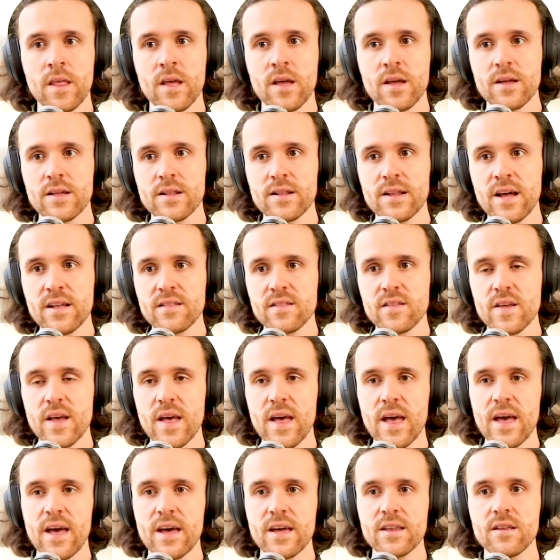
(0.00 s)
let's
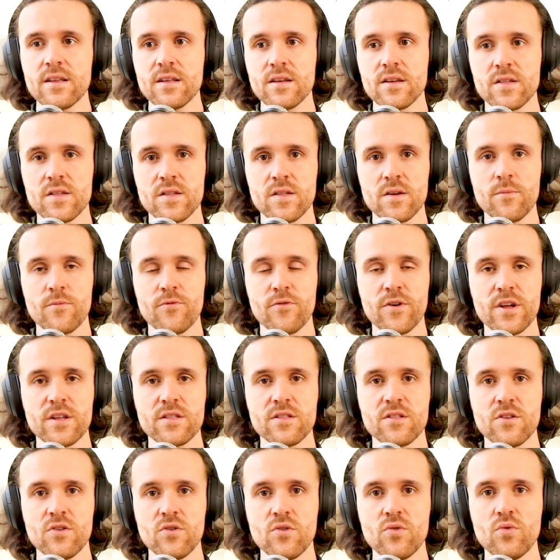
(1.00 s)
add something
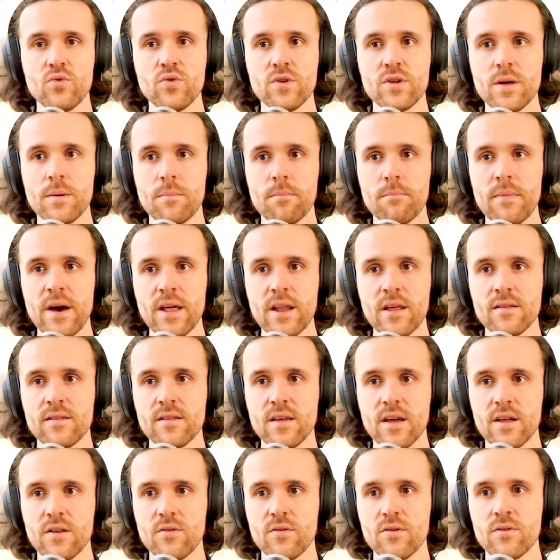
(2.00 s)
to the
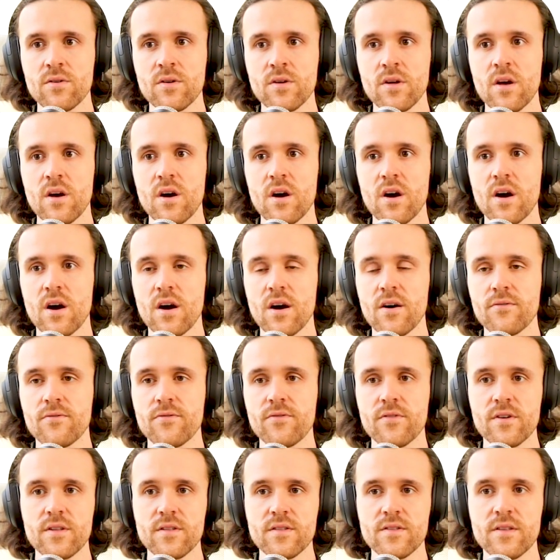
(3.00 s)
metadata of
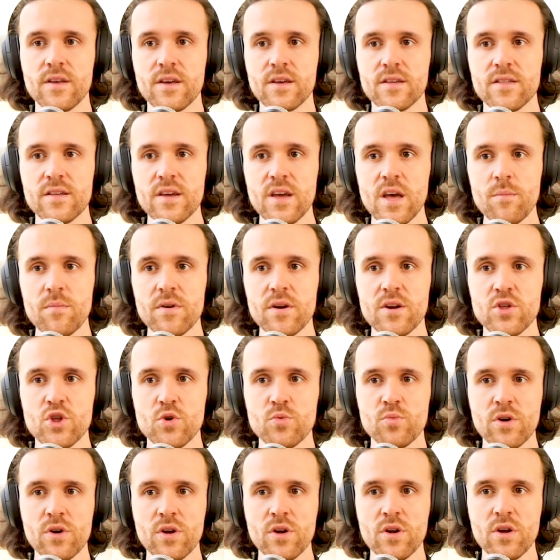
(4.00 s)
this image.
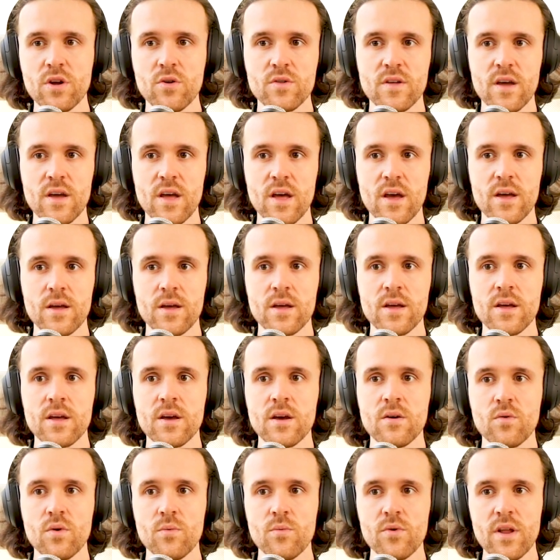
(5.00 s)
And we're going to say, hey,
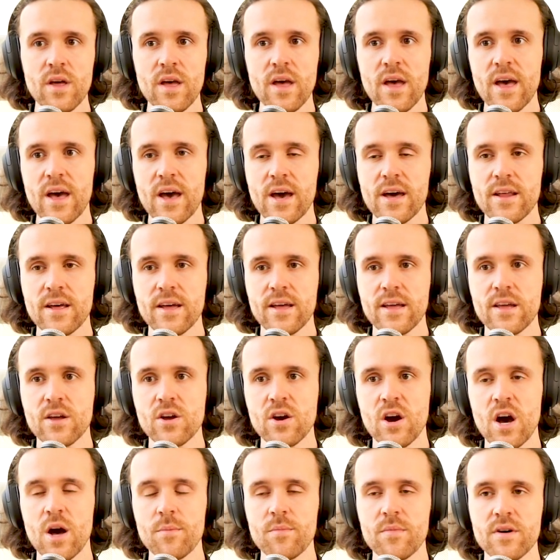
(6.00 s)
we want to add a
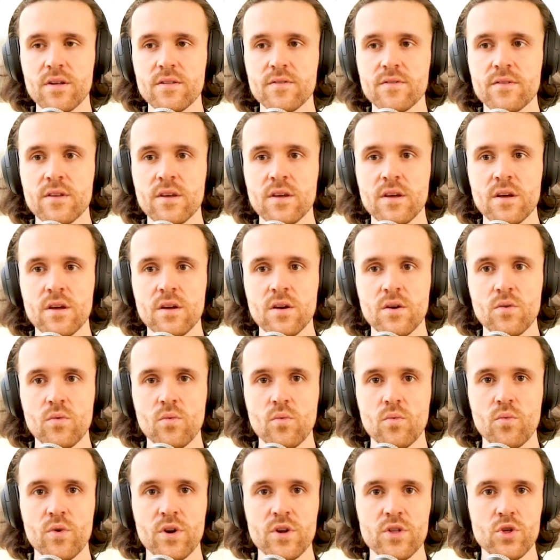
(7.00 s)
comment,
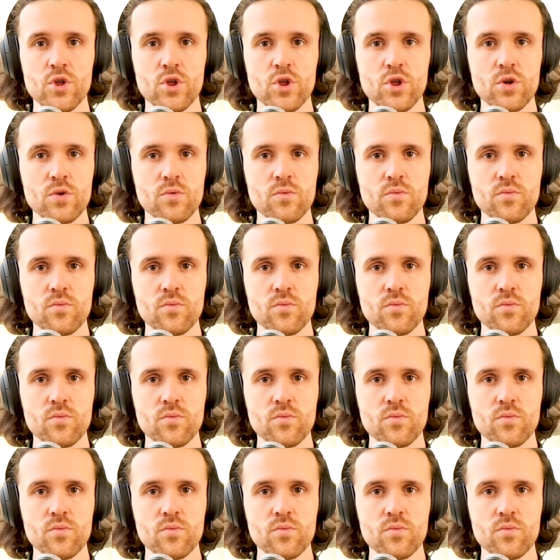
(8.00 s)
which